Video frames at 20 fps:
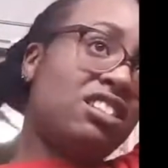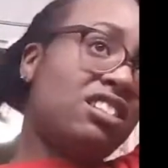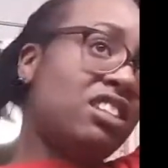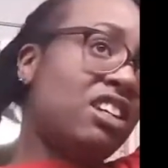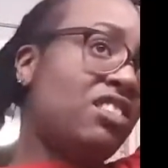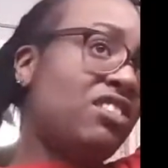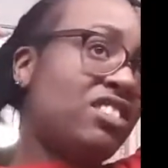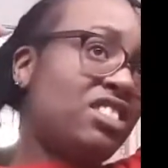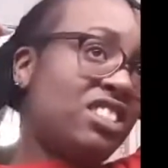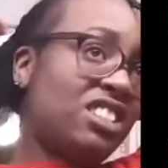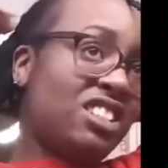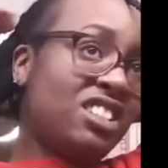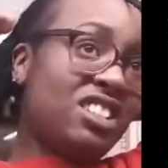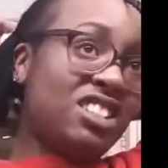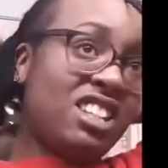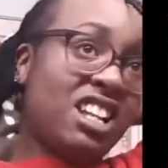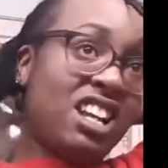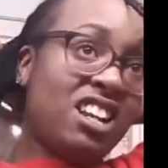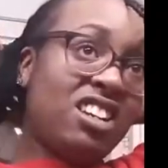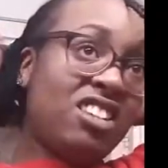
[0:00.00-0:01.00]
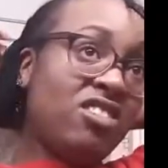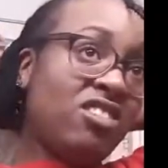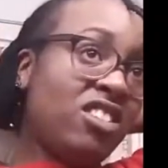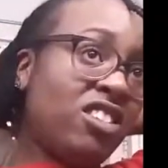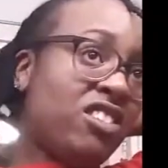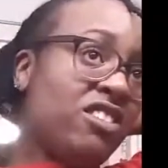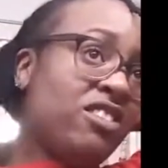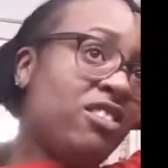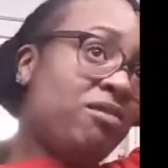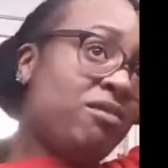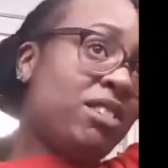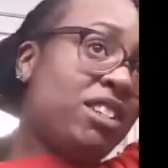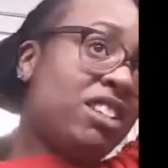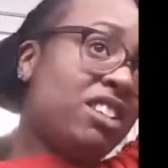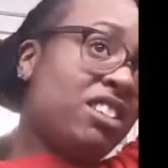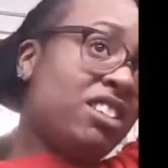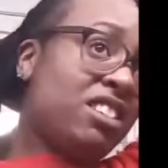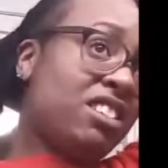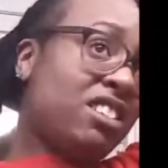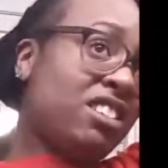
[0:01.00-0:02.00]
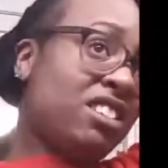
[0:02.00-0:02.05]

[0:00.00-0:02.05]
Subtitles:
That was just not gonna work for me.